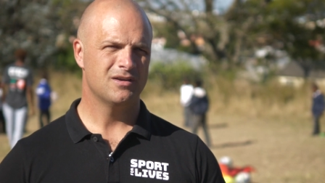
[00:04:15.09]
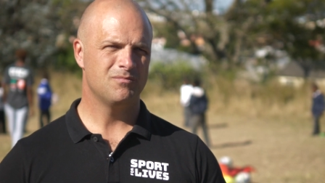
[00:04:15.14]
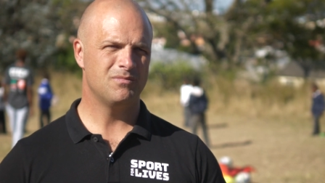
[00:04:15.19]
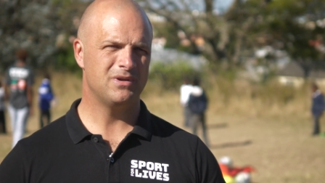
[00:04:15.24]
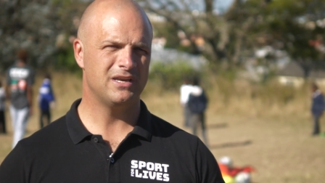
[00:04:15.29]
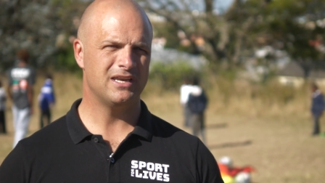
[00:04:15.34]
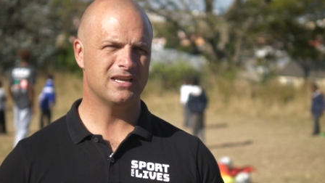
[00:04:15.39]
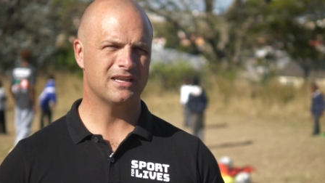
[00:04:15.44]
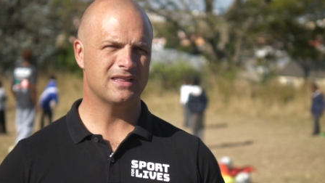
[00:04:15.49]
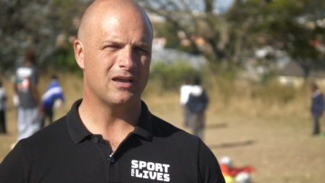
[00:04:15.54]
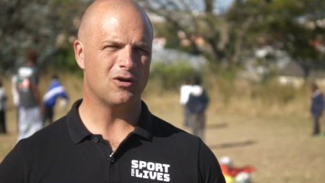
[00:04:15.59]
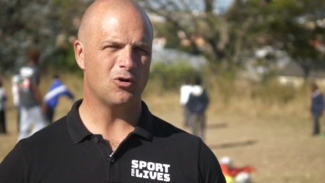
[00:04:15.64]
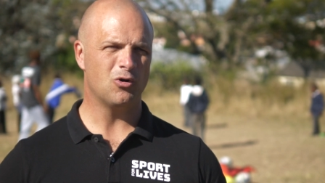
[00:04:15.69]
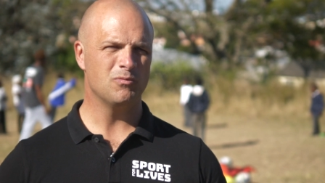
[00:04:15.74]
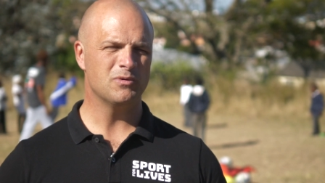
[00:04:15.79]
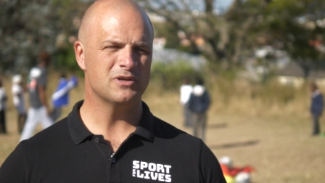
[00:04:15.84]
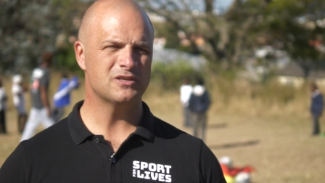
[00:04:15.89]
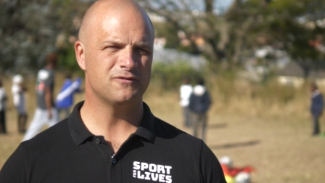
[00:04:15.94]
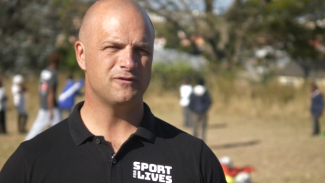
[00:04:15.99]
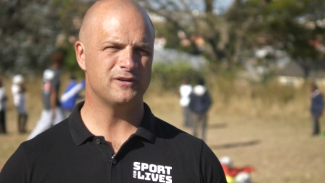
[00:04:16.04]
meaning they
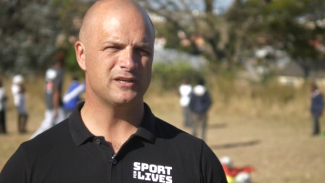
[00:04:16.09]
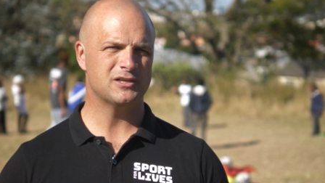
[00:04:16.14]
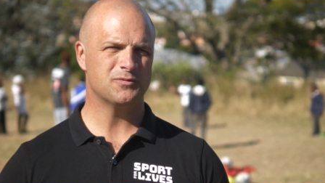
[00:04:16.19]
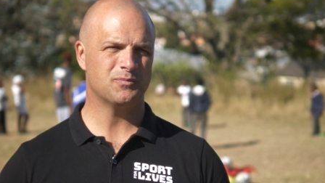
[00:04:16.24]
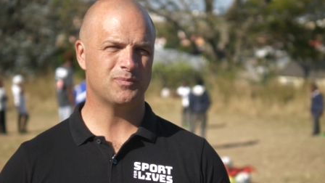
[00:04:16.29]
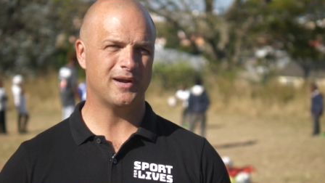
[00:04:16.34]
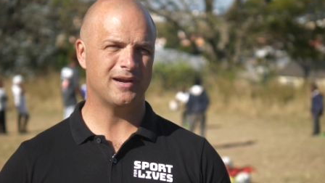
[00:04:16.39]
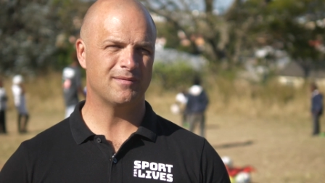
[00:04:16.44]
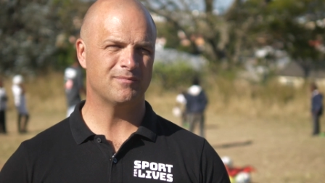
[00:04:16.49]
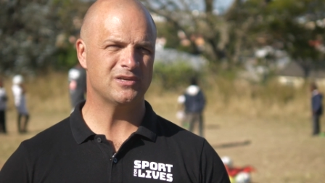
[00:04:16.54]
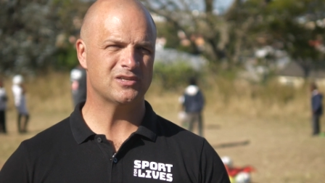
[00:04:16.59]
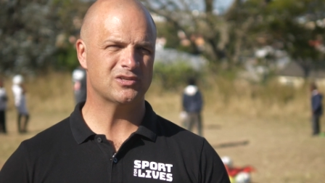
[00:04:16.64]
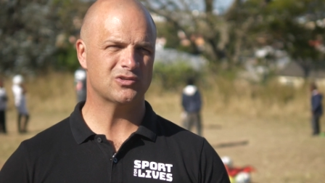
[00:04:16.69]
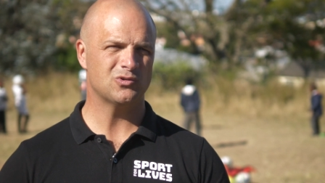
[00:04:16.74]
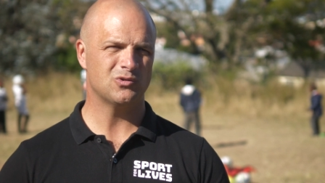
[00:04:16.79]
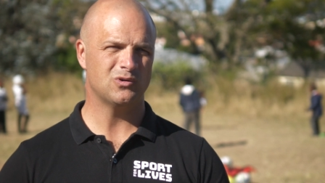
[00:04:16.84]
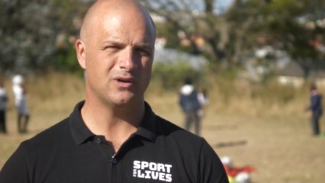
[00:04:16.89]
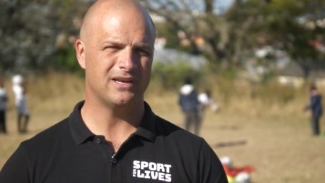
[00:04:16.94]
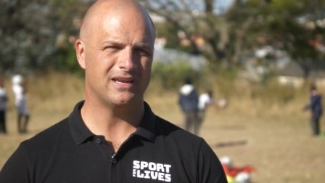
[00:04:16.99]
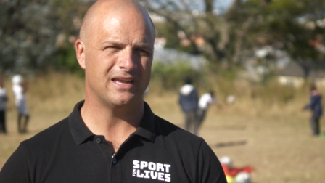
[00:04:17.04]
almost finished primary
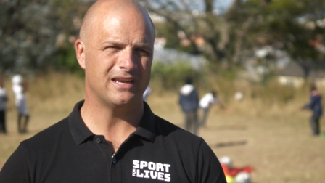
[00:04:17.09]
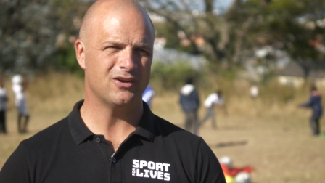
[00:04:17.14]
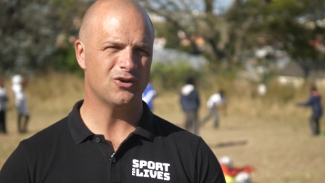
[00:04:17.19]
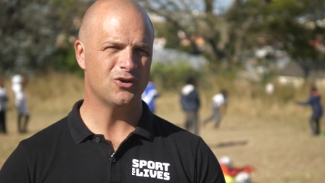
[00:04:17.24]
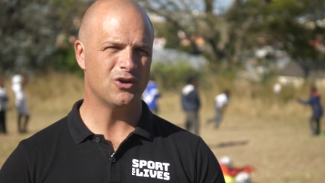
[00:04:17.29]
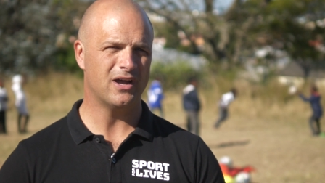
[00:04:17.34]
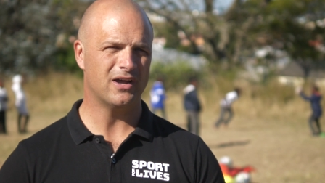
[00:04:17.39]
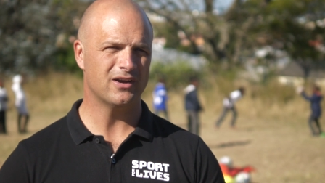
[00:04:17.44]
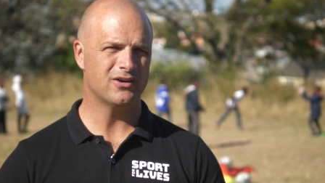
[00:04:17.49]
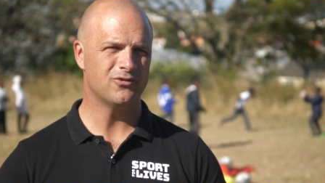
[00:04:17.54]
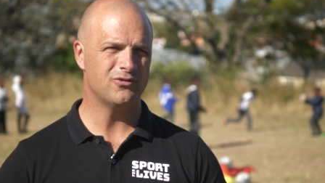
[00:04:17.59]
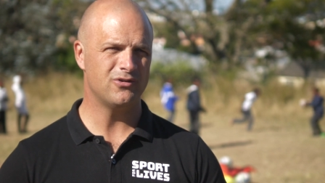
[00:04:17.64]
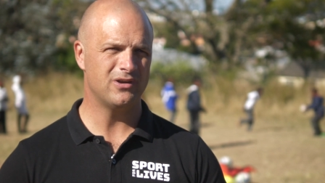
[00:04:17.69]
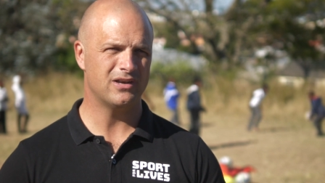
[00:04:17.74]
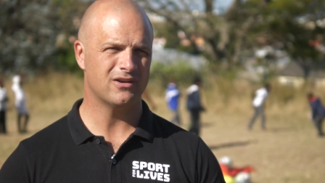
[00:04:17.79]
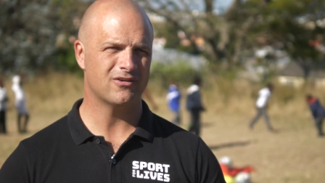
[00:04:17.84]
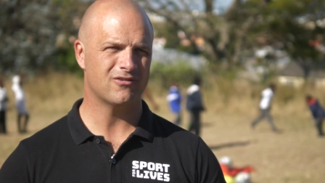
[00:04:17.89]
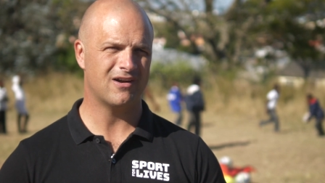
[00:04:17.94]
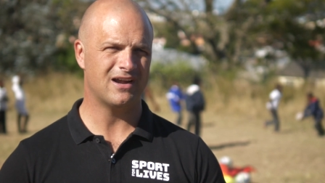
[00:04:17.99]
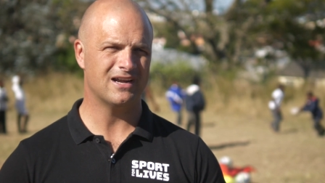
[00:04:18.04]
school and they don't know how to
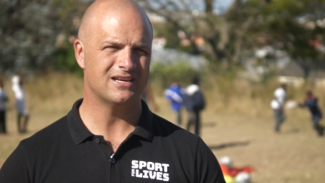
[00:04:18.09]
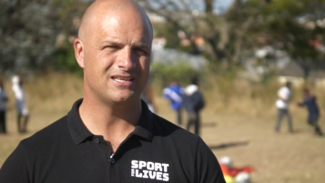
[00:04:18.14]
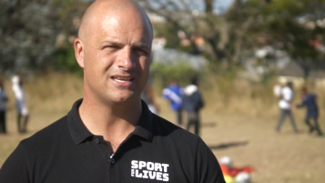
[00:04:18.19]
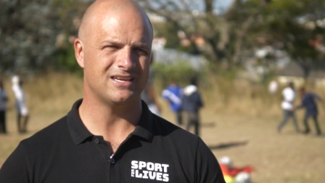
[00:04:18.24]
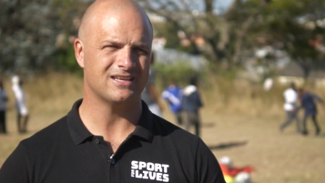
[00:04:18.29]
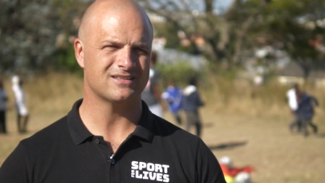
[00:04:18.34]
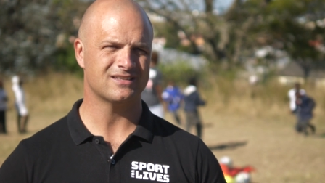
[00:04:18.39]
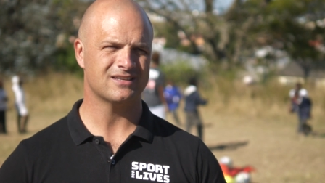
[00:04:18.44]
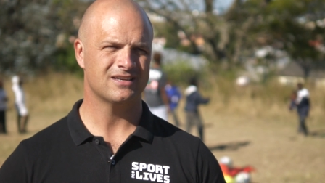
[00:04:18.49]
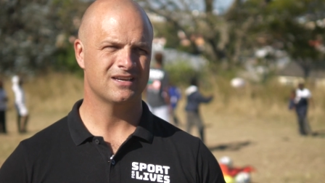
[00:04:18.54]
read and write yet.